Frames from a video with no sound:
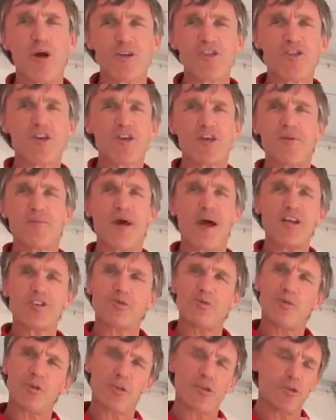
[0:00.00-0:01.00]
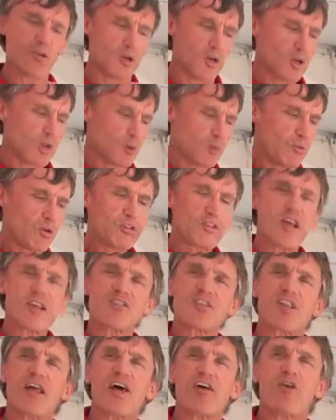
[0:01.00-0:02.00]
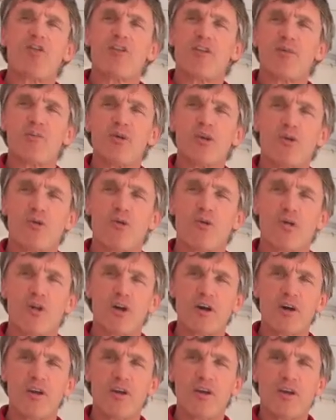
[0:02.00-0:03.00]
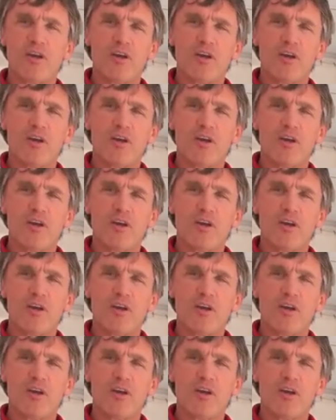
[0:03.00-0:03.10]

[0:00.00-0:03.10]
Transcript: As you can imagine, when you put that slide over the meter roller,